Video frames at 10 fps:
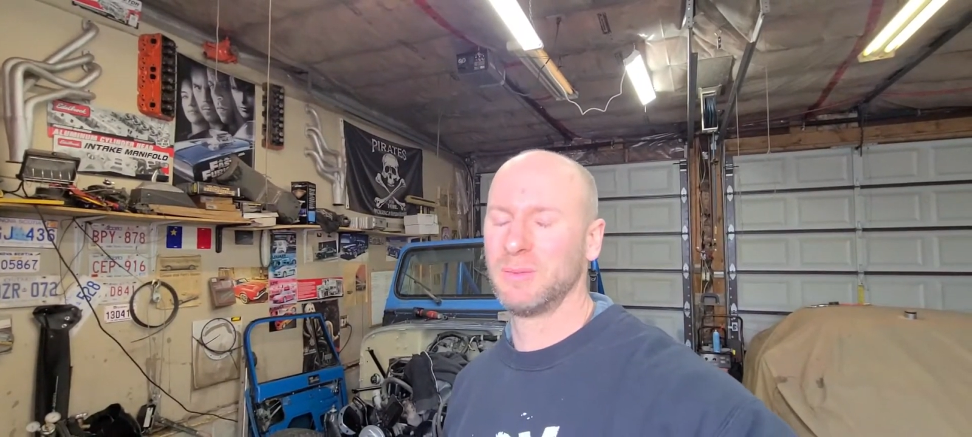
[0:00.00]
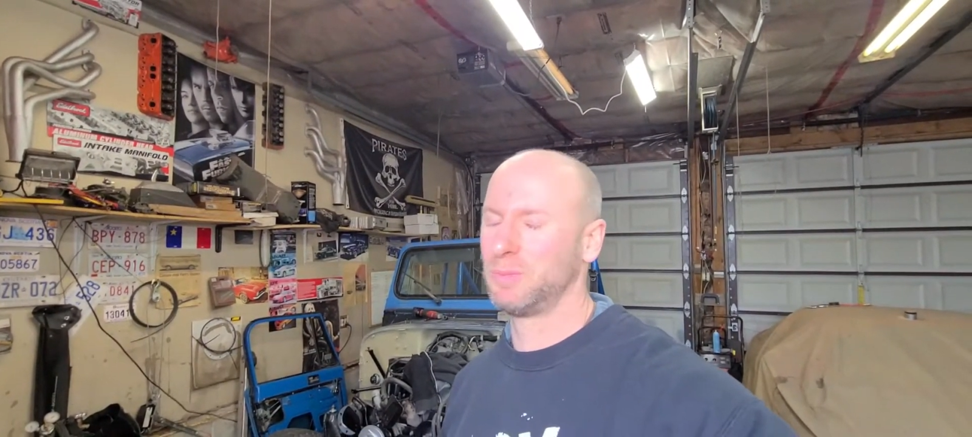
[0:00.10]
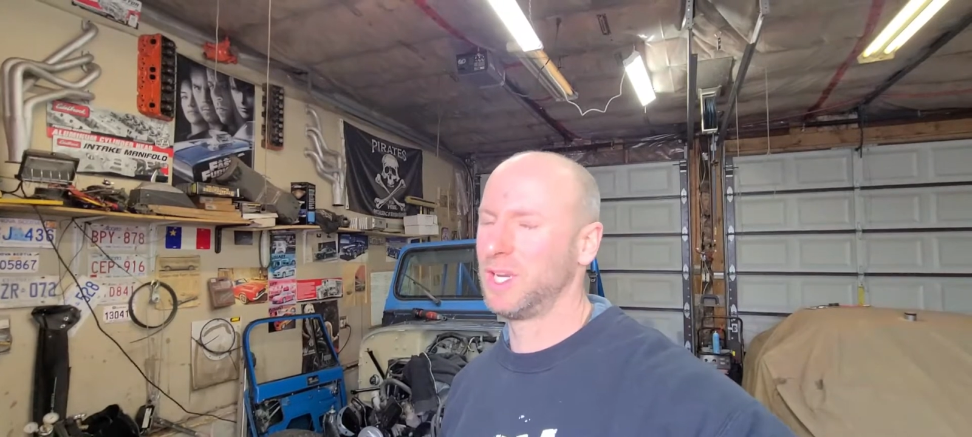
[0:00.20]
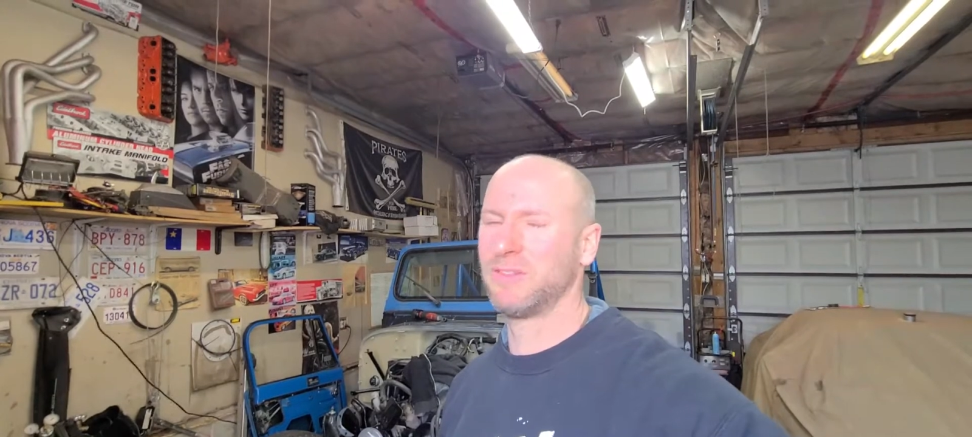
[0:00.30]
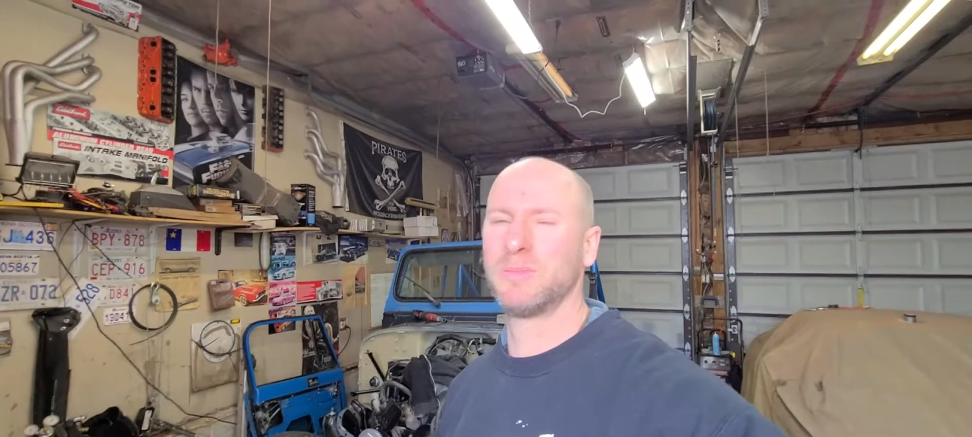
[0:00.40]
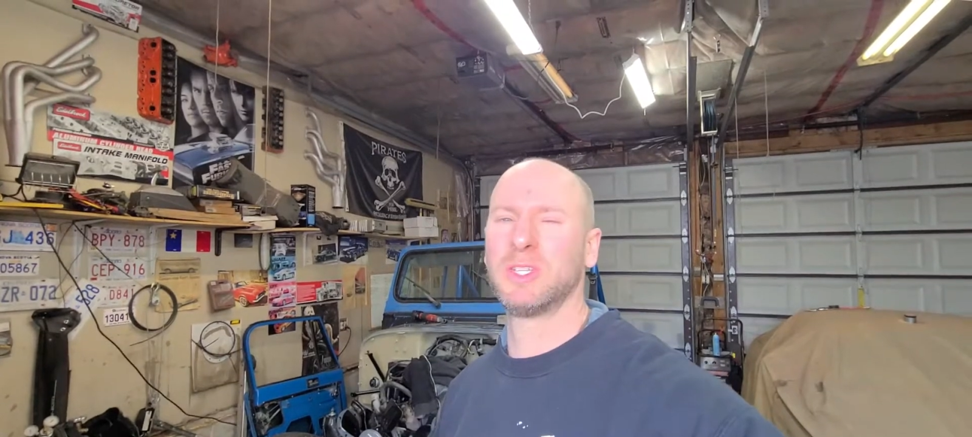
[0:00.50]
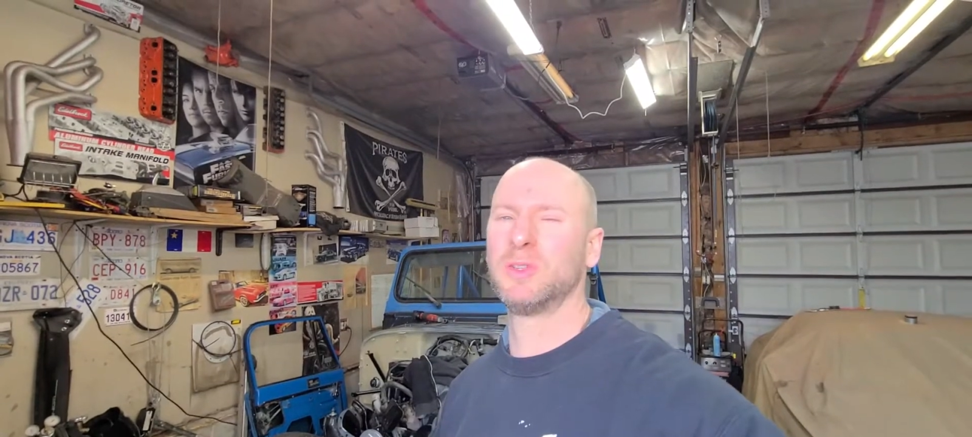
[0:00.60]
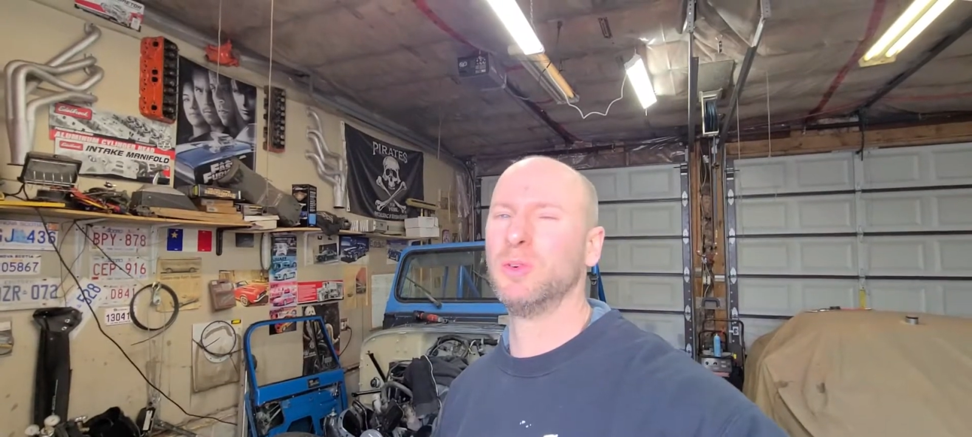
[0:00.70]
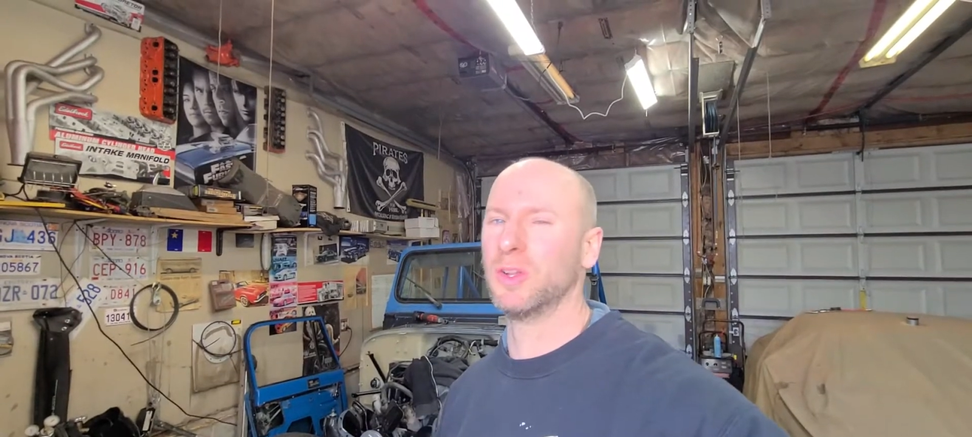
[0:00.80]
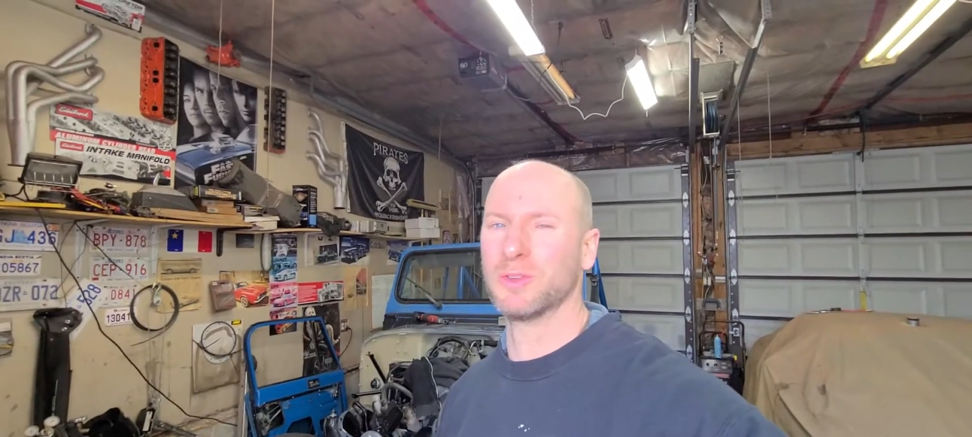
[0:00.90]
Might even be
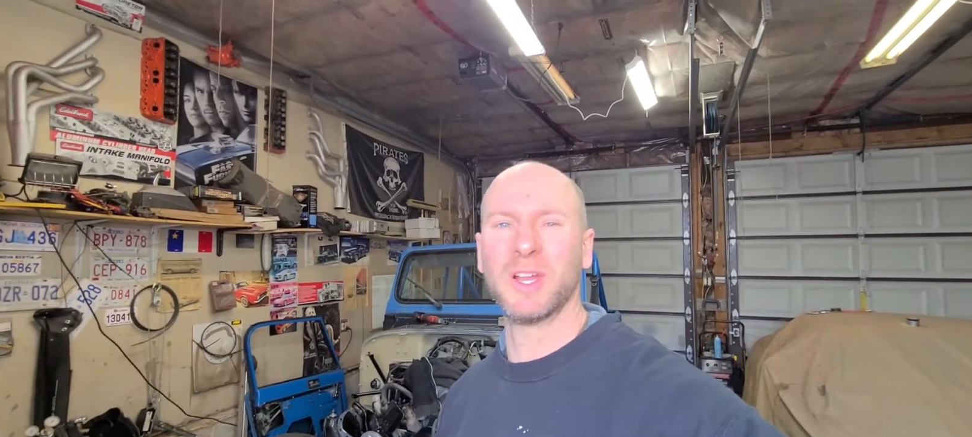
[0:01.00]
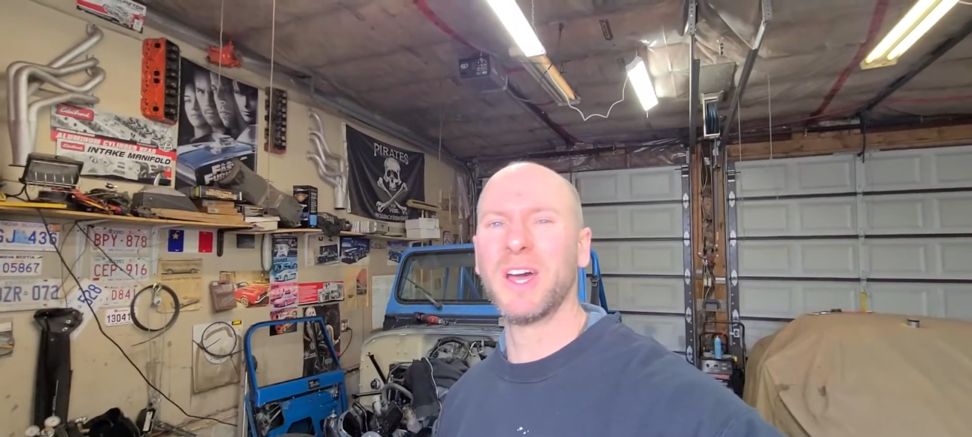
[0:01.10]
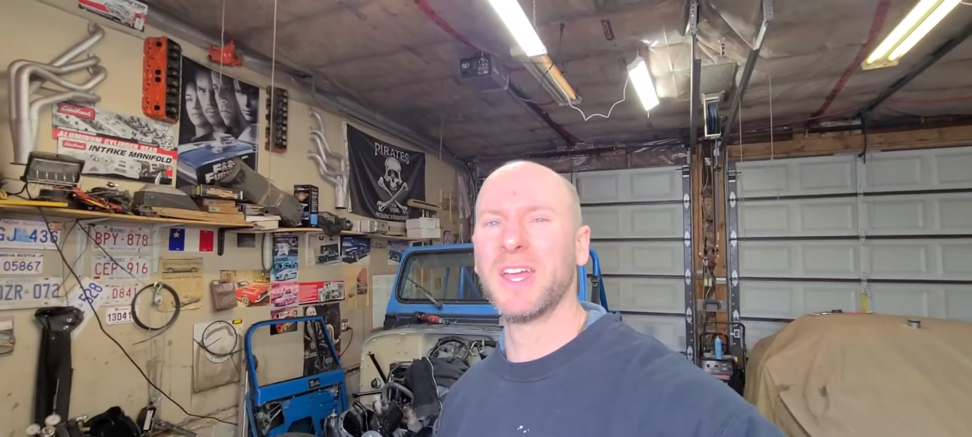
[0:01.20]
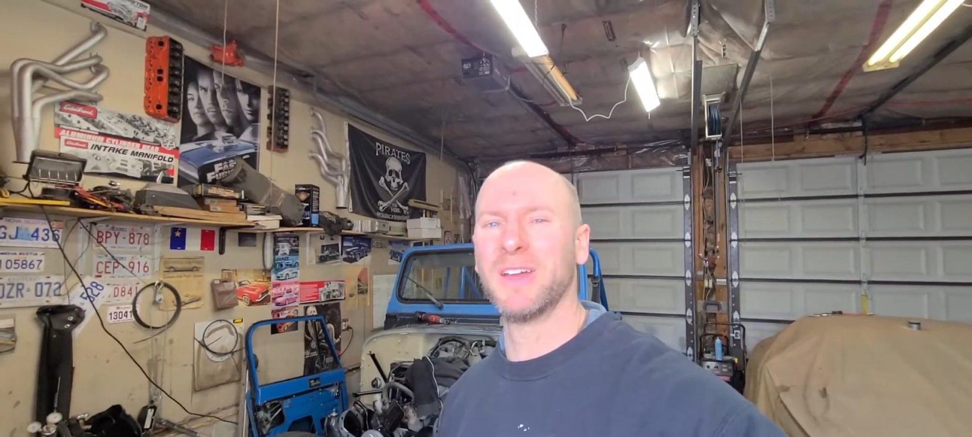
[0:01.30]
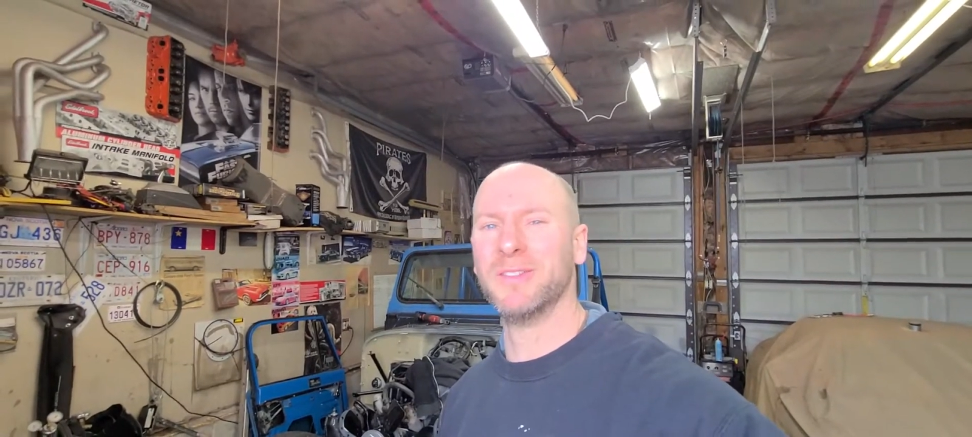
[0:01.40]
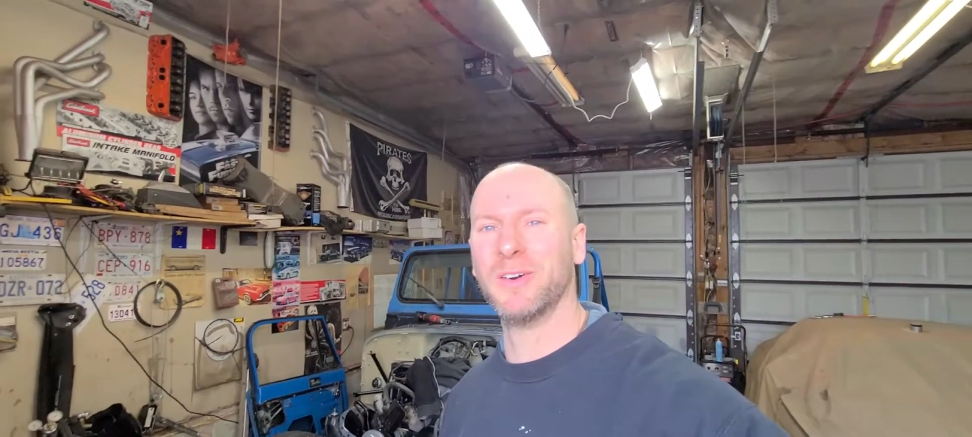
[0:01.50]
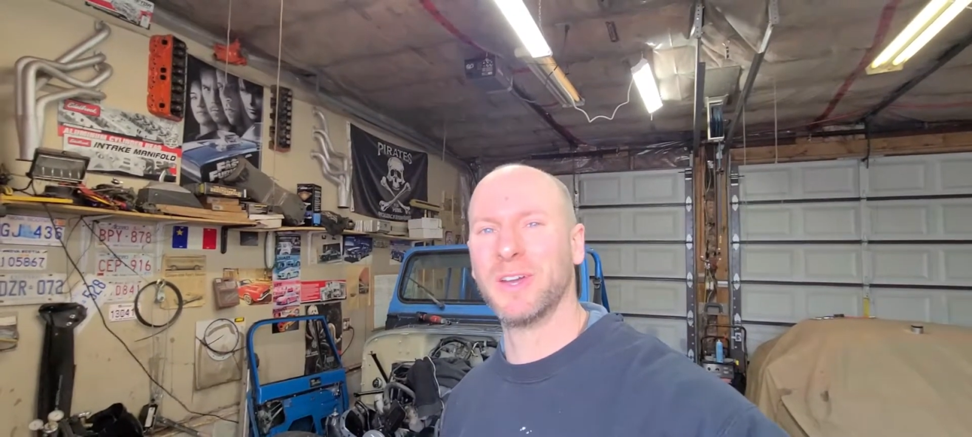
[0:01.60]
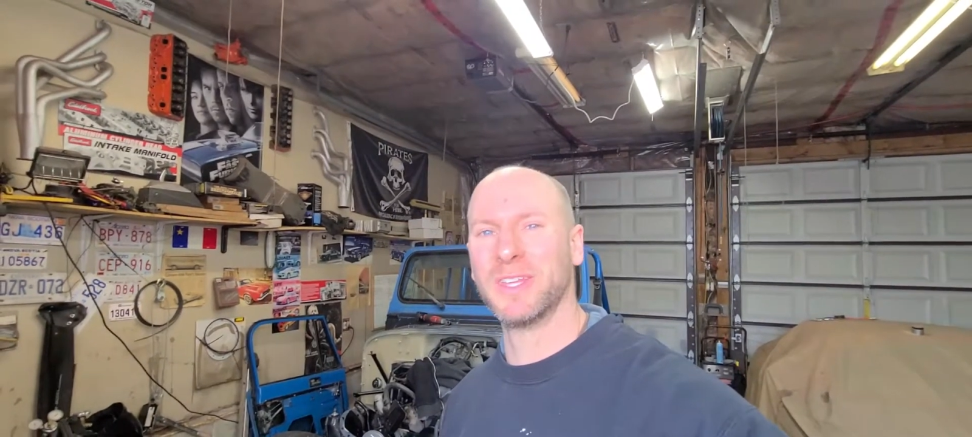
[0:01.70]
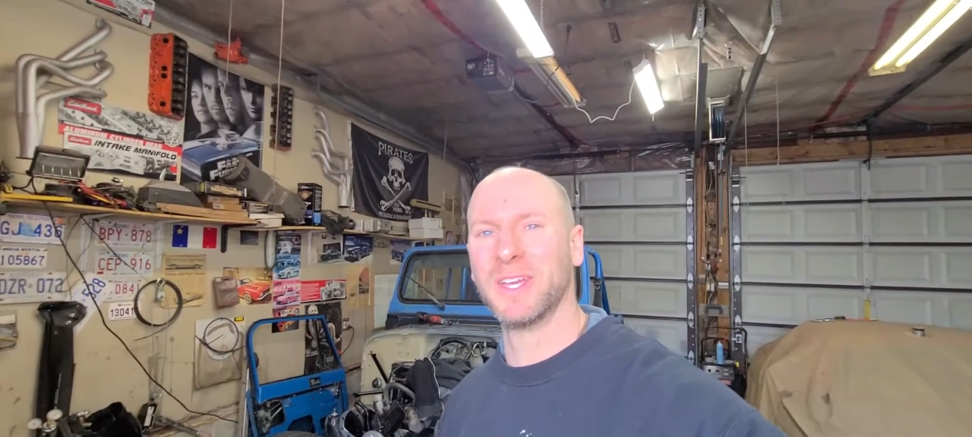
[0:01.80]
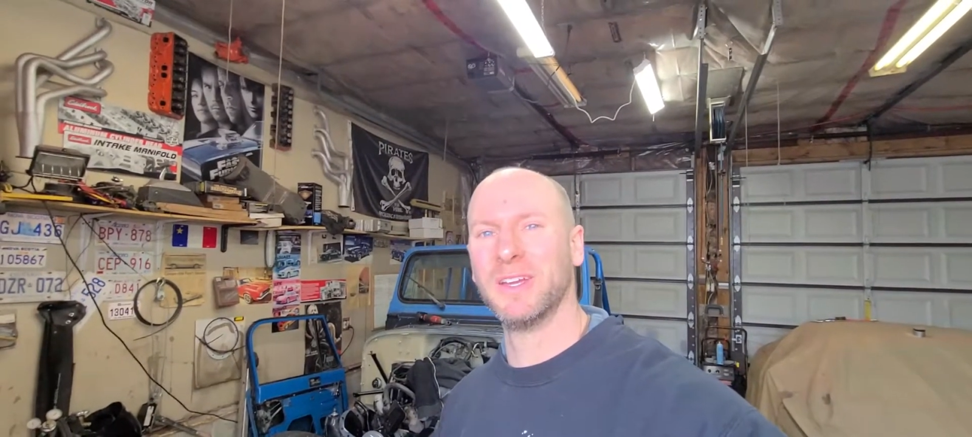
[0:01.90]
200. I have no
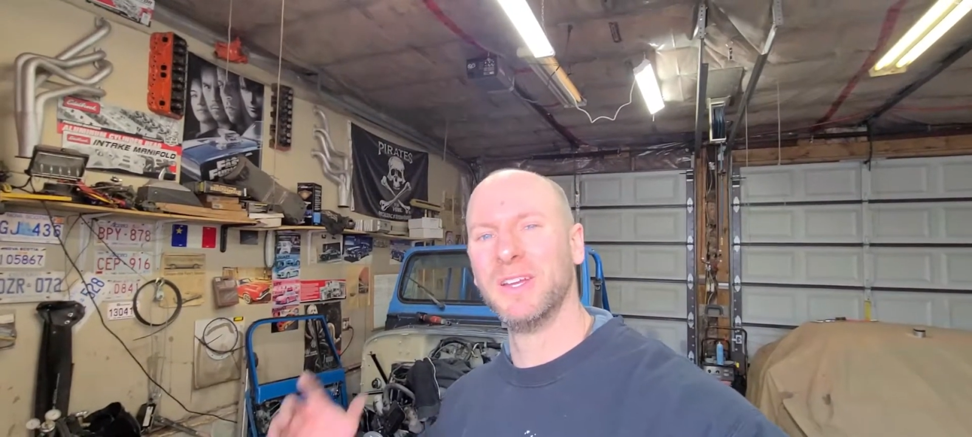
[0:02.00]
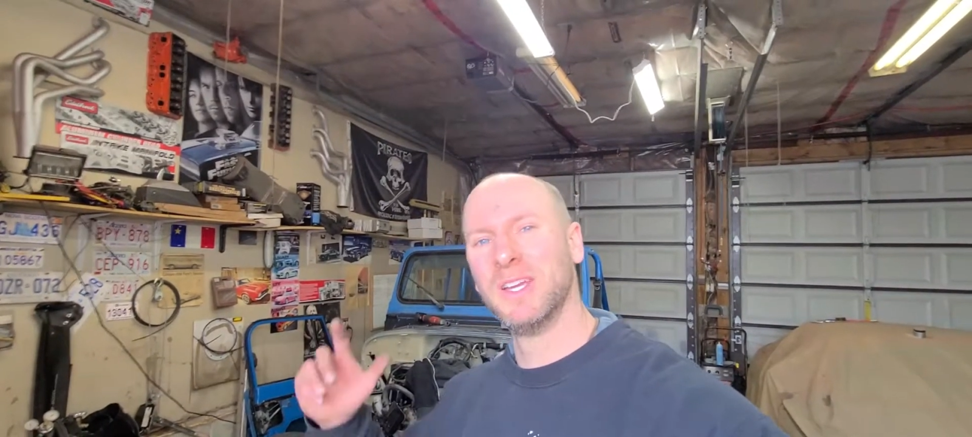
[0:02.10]
idea.